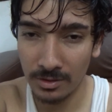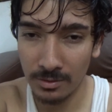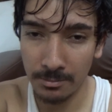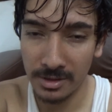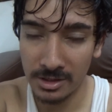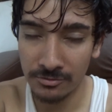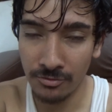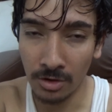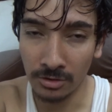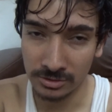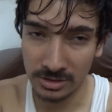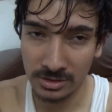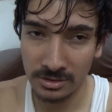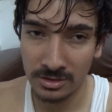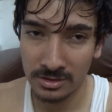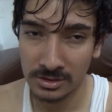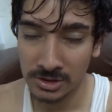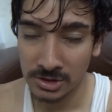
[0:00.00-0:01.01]
main functions:
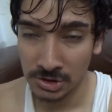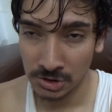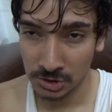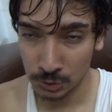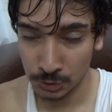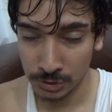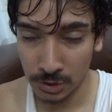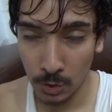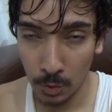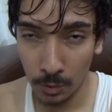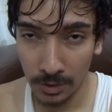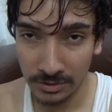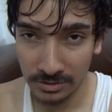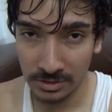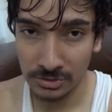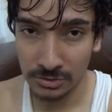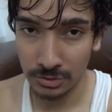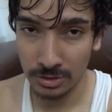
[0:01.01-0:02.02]
social
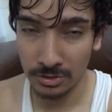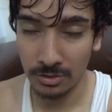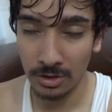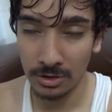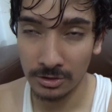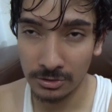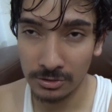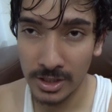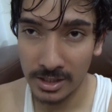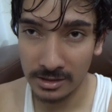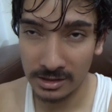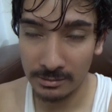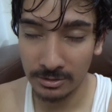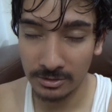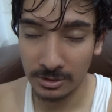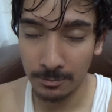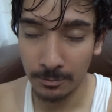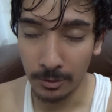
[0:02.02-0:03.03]
cohesion, social control, and
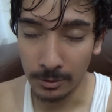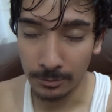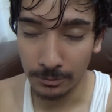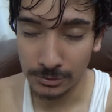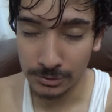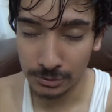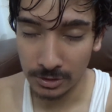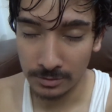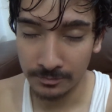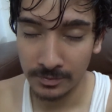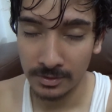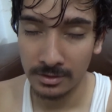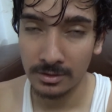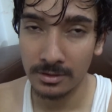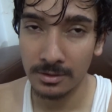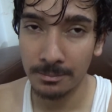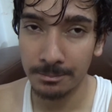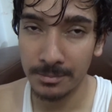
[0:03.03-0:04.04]
giving the purpose to the
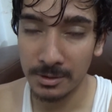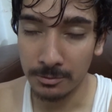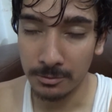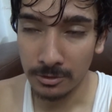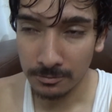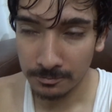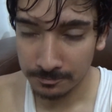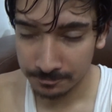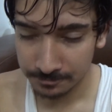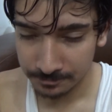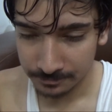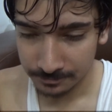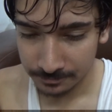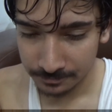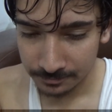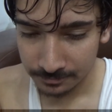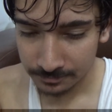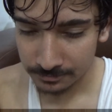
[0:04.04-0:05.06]
people.
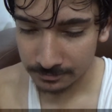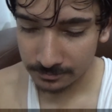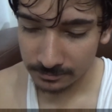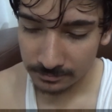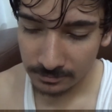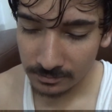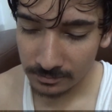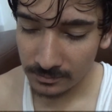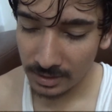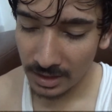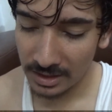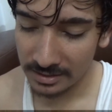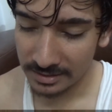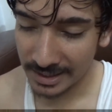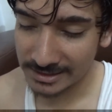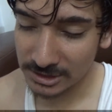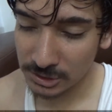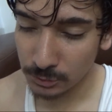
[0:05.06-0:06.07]
And
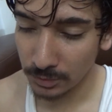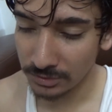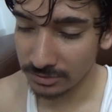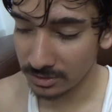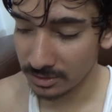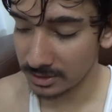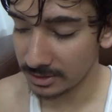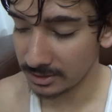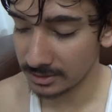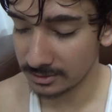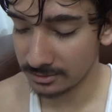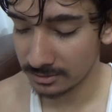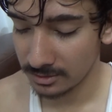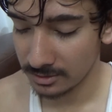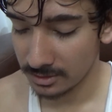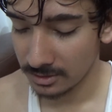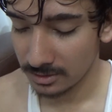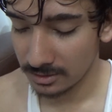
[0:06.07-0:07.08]
next question is
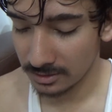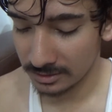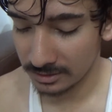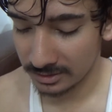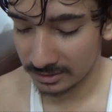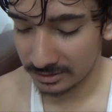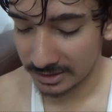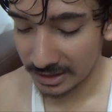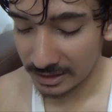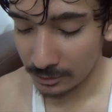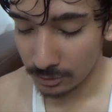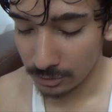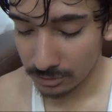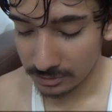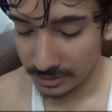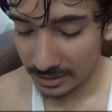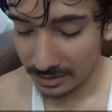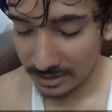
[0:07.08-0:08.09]

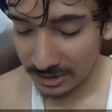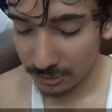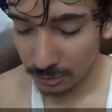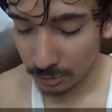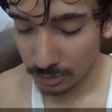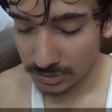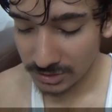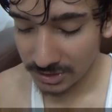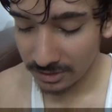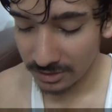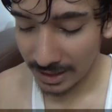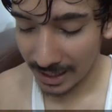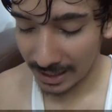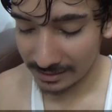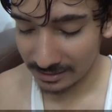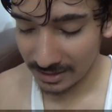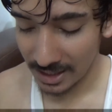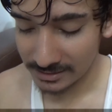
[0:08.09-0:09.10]
teleological
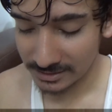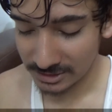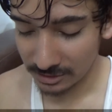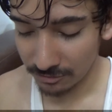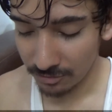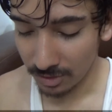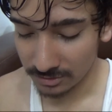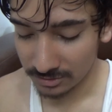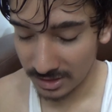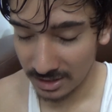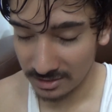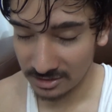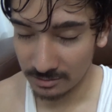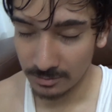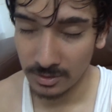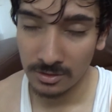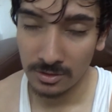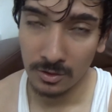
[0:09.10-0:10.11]
analysis of
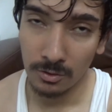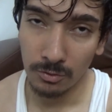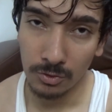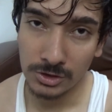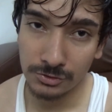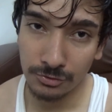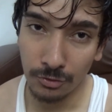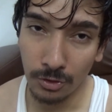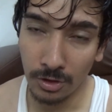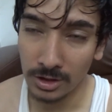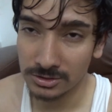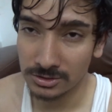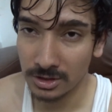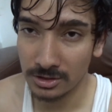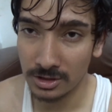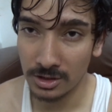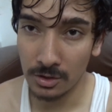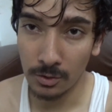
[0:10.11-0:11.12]
functionalism, which focus
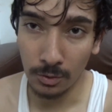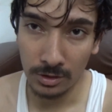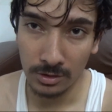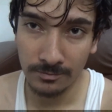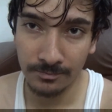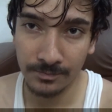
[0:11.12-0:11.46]
on the goal,